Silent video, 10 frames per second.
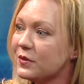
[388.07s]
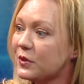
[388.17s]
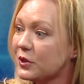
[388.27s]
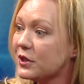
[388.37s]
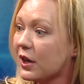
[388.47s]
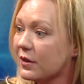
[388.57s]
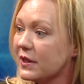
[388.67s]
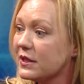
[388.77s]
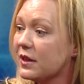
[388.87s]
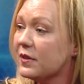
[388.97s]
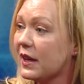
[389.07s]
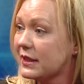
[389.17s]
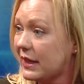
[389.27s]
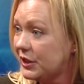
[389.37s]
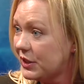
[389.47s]
full service of
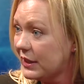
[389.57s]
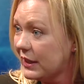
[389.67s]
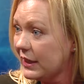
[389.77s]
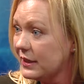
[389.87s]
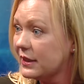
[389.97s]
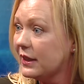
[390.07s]
lactation needs,